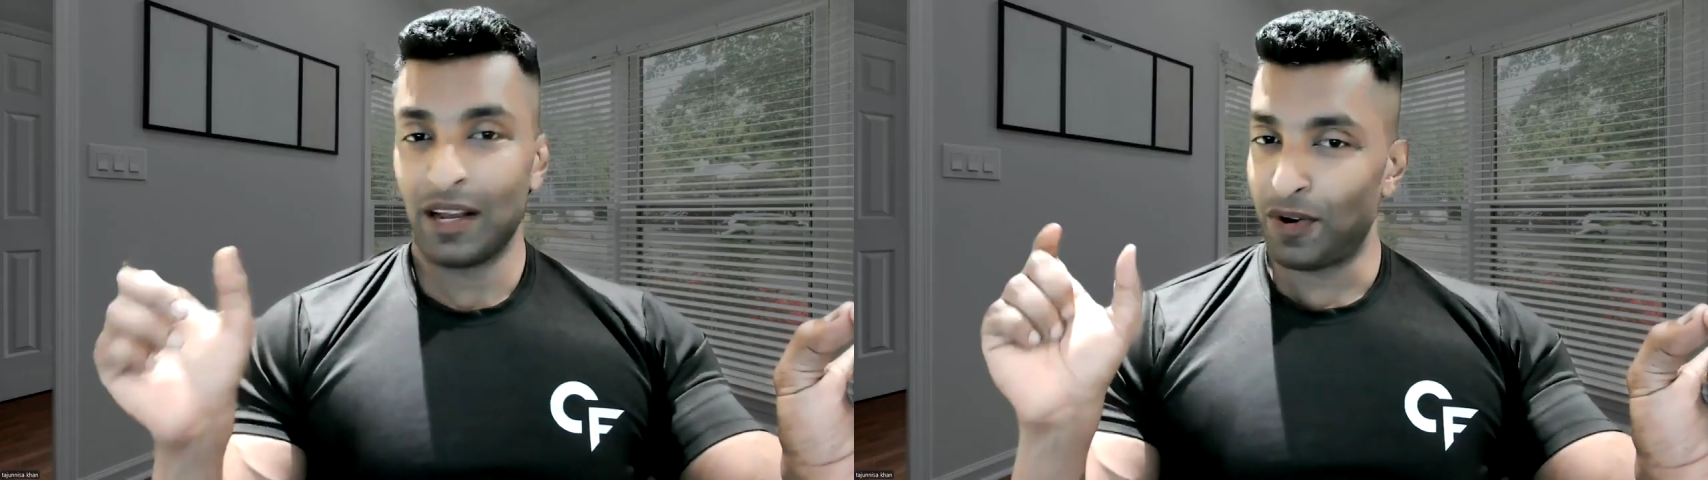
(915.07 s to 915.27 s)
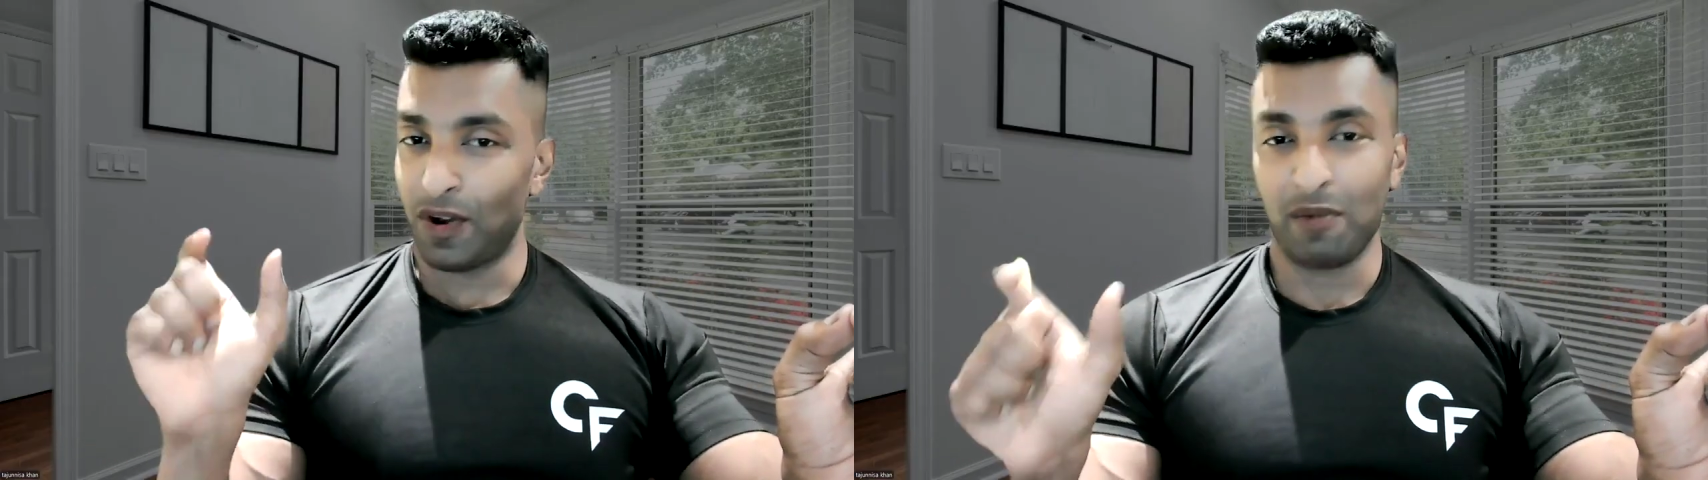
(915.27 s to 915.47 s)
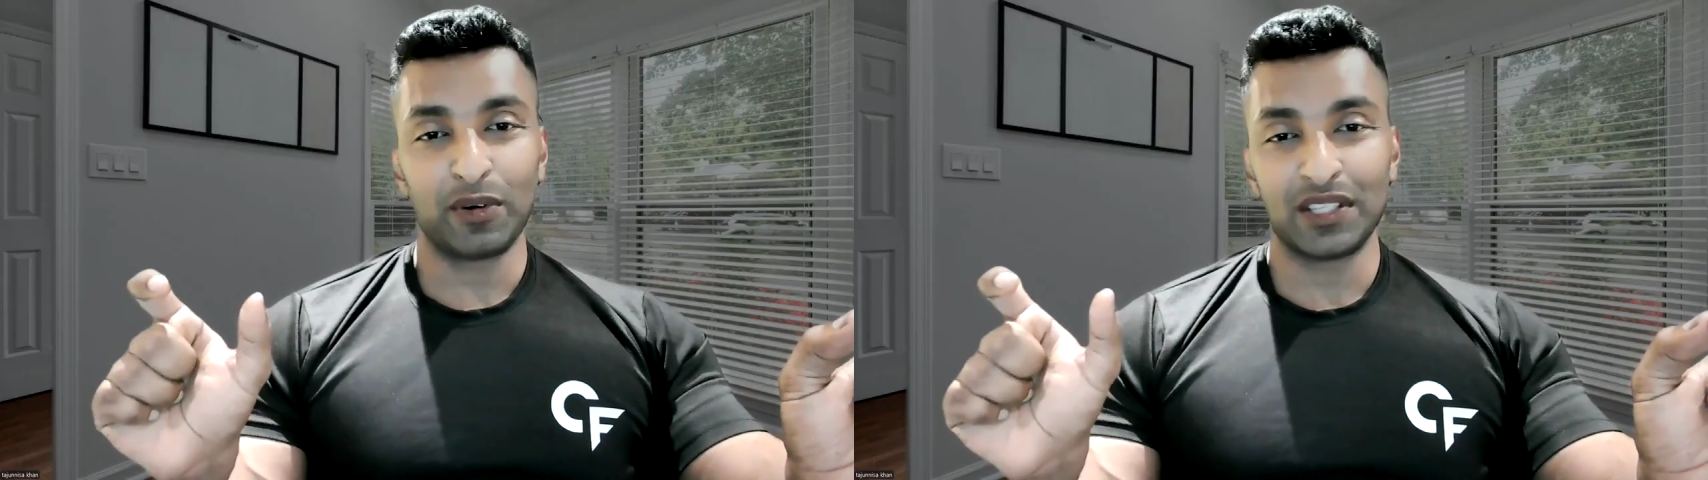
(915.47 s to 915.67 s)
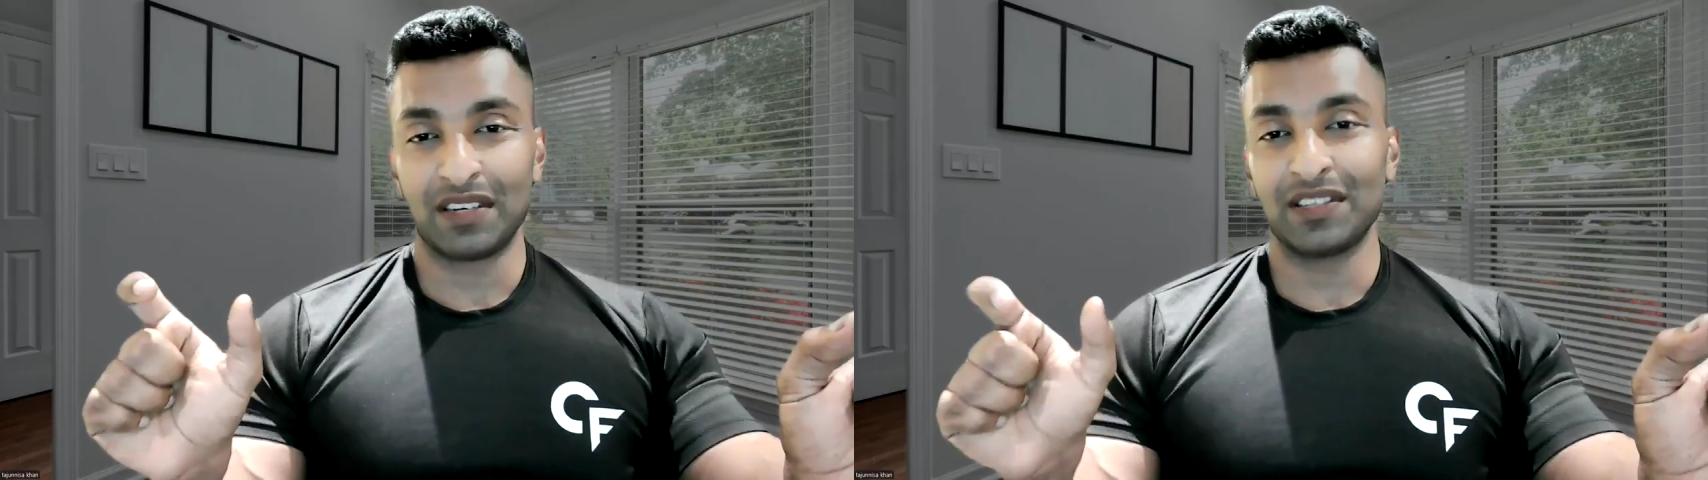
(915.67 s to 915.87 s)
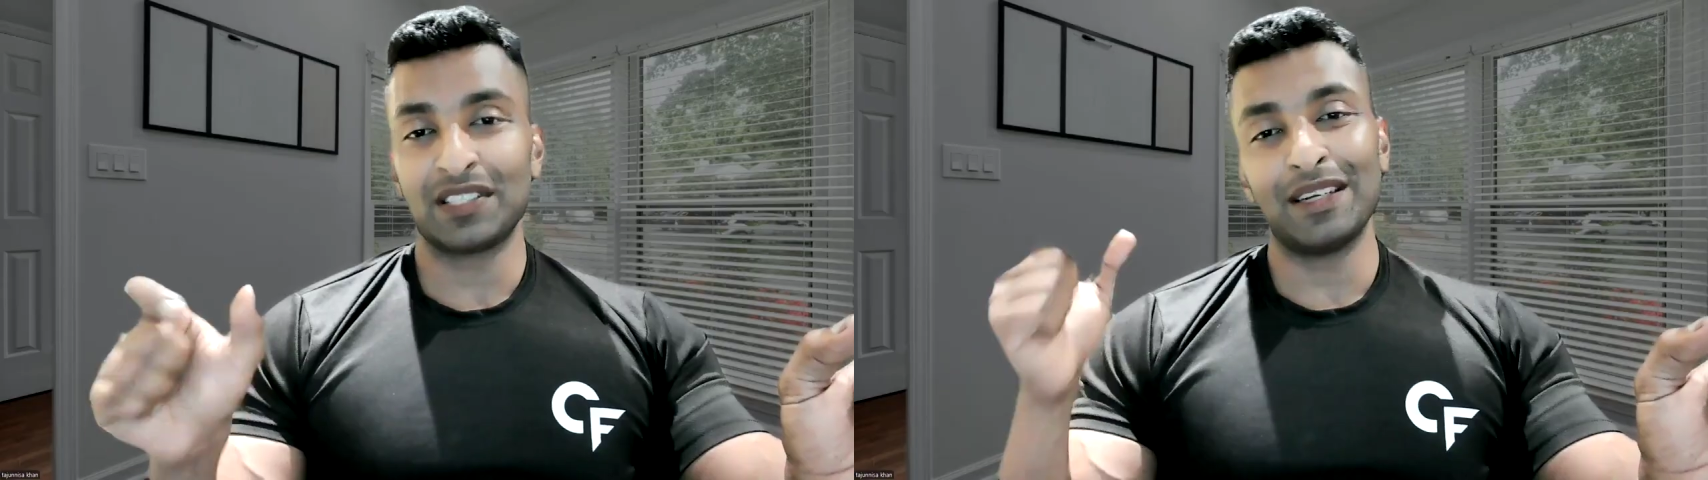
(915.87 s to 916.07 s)

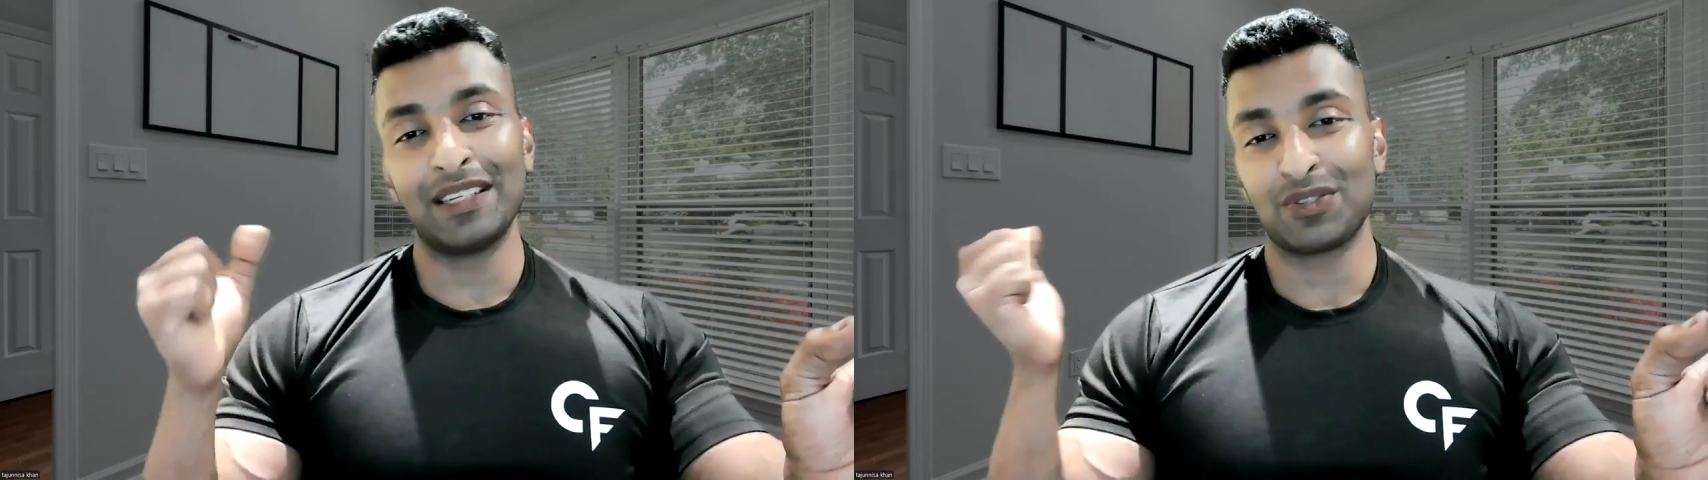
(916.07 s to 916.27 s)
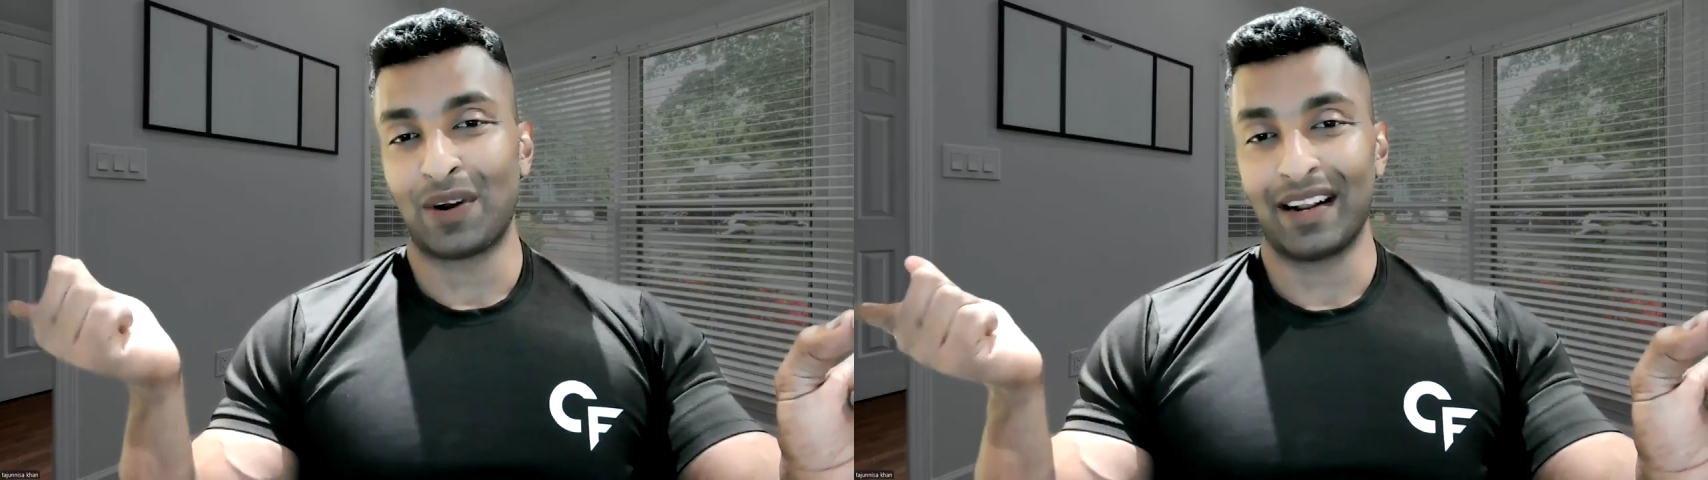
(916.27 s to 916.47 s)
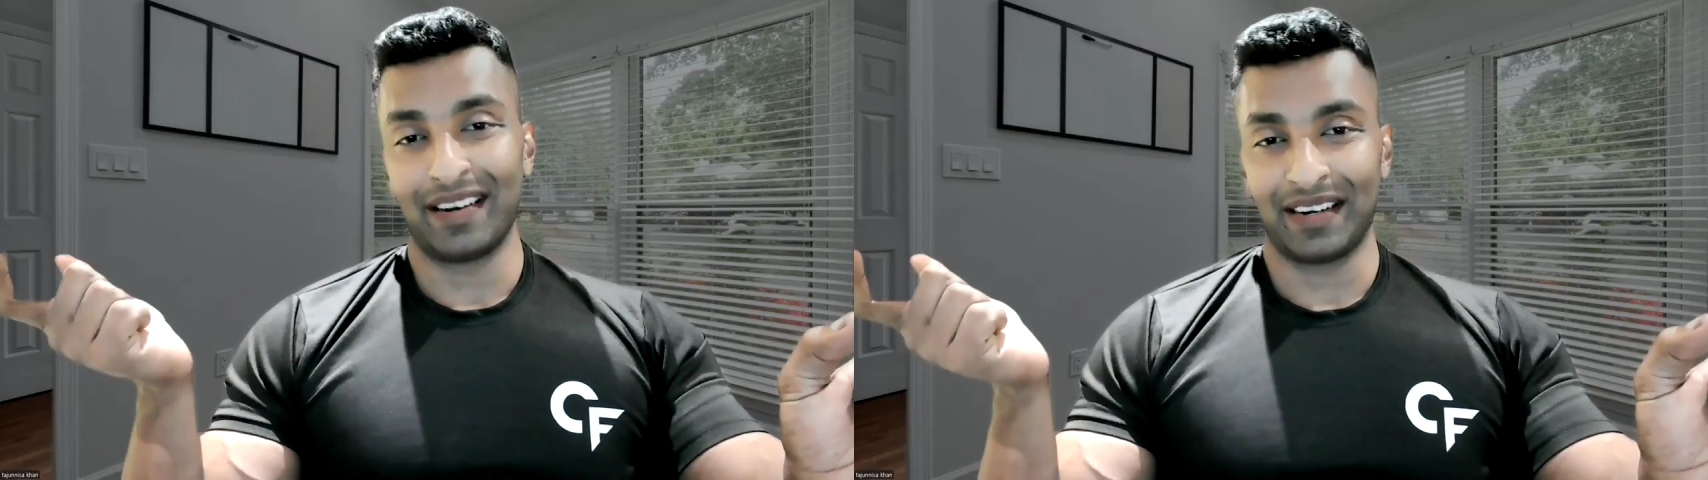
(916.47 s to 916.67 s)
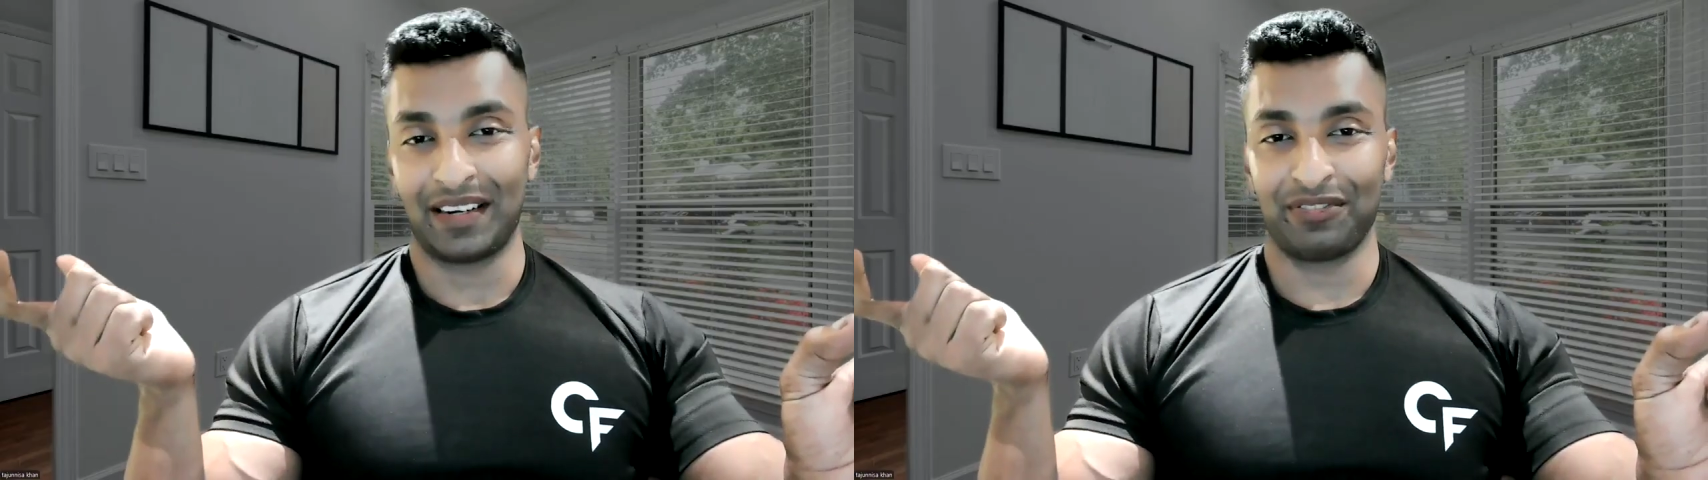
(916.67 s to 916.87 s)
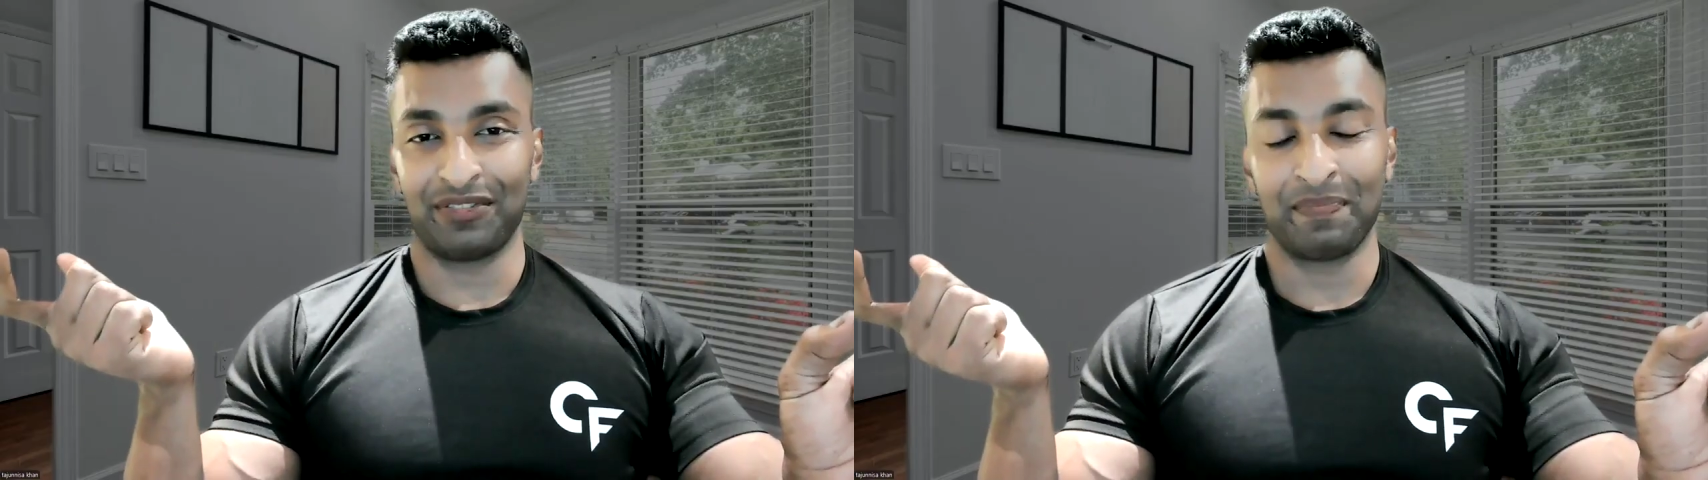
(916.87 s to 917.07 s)
Non-positivist means
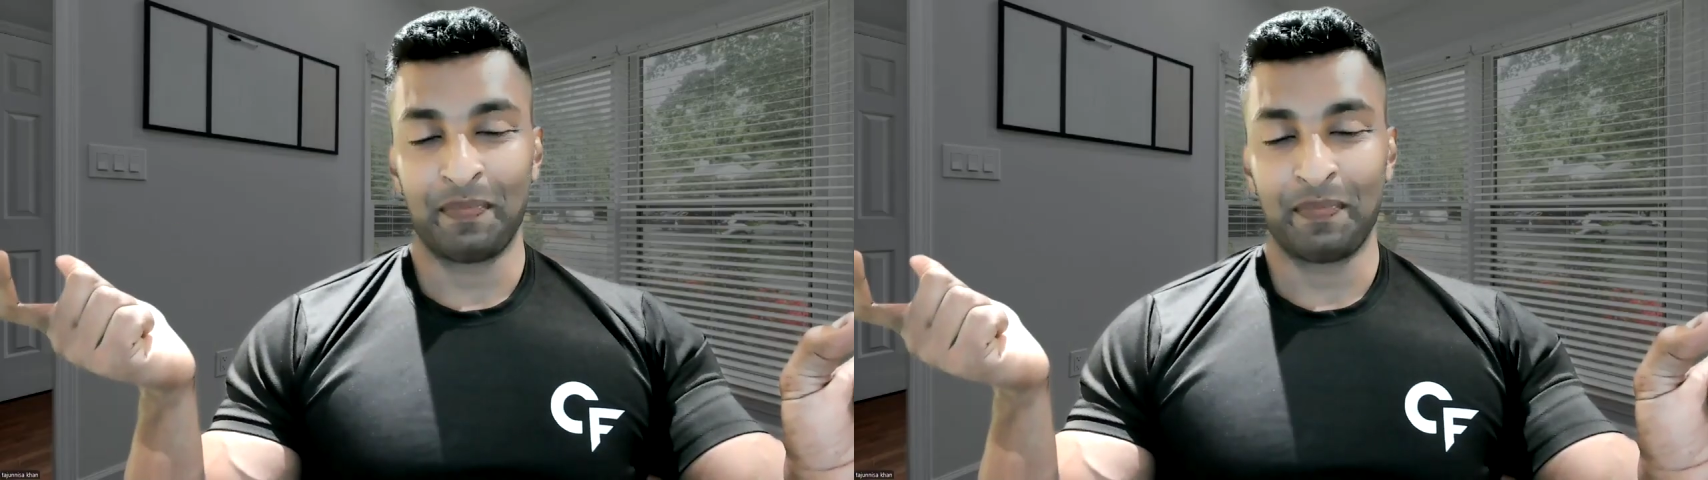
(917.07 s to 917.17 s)
qualitative,